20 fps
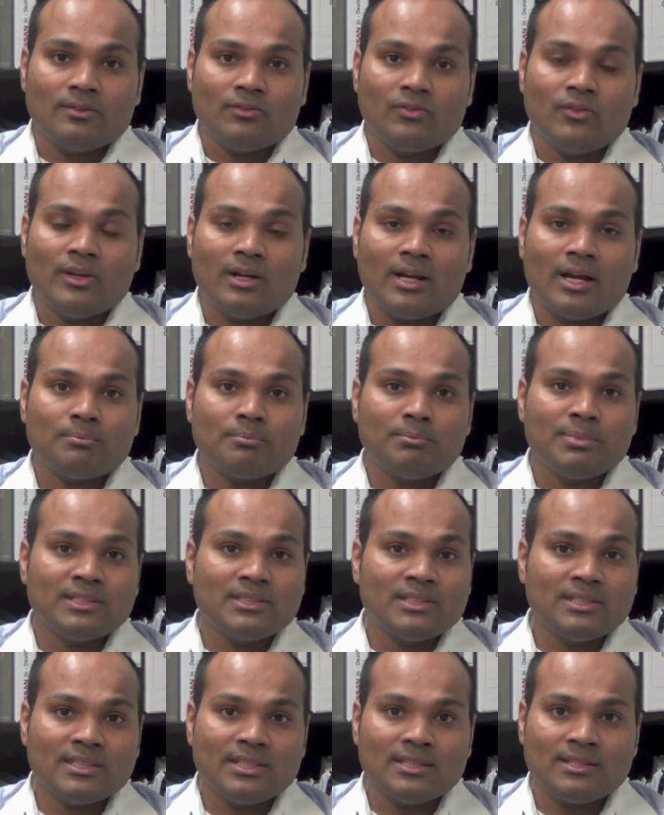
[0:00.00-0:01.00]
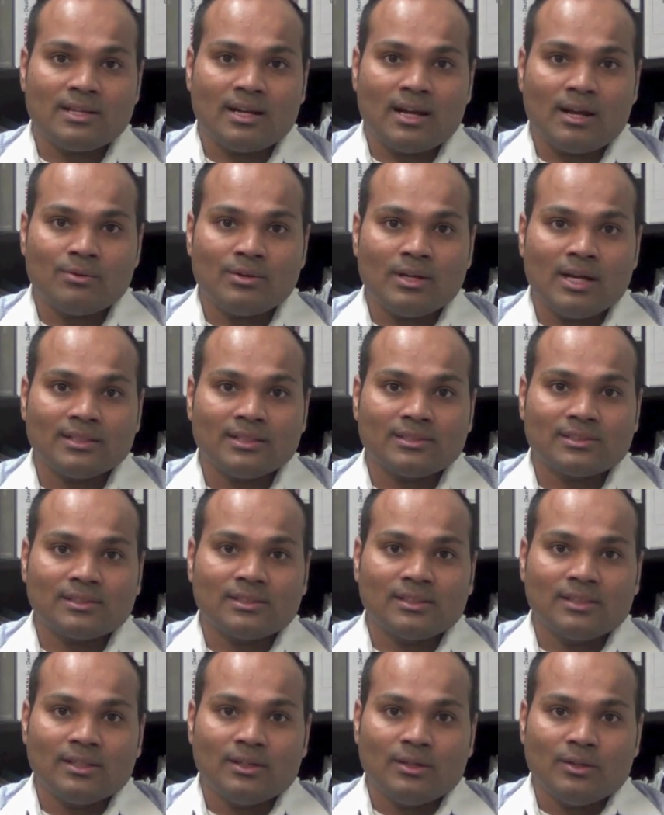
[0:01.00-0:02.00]
There are businesses around us
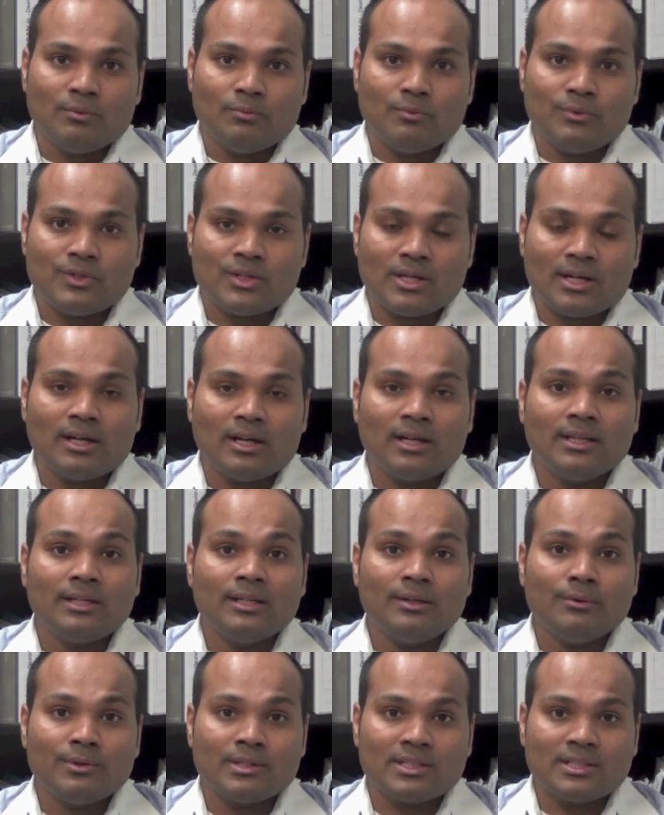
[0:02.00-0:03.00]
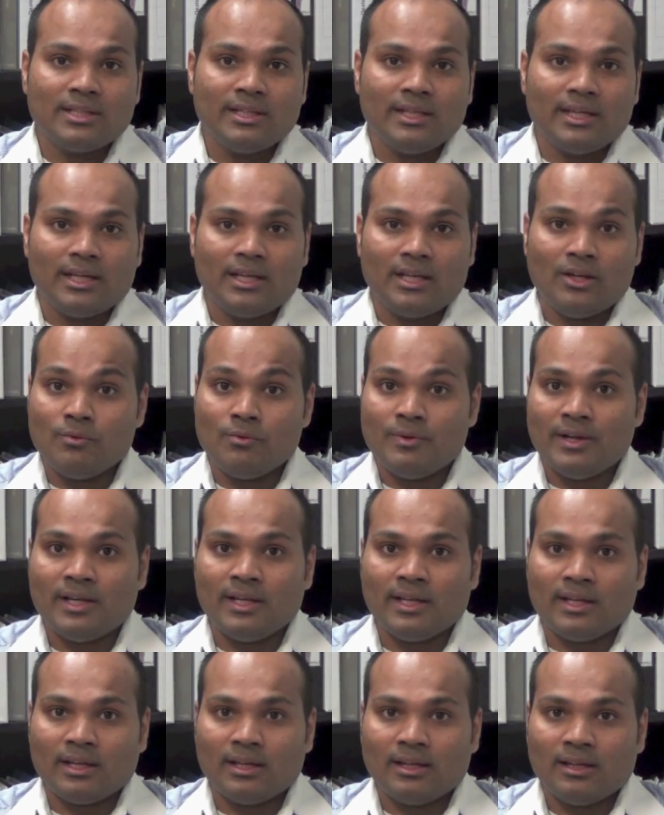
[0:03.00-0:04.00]
which are continuously
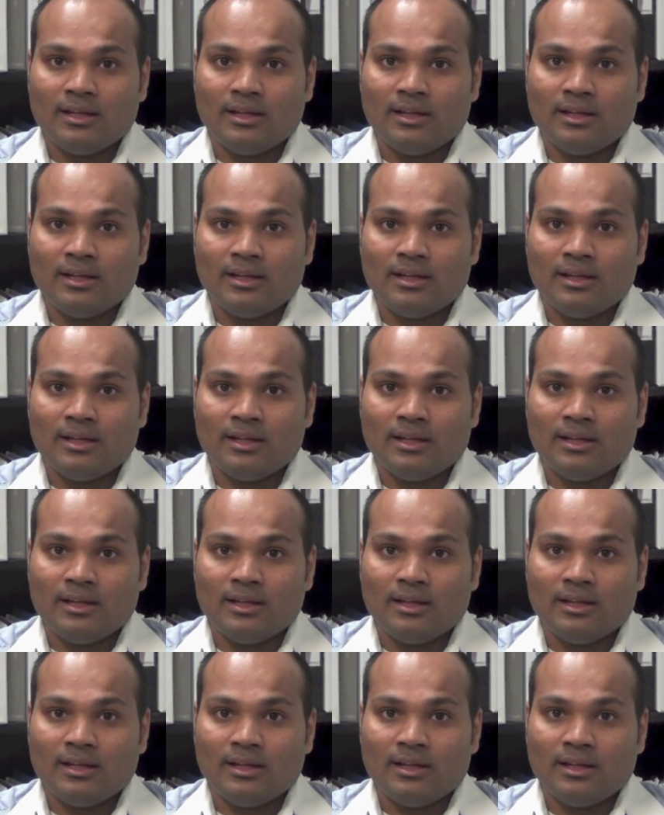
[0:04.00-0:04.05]
innovating.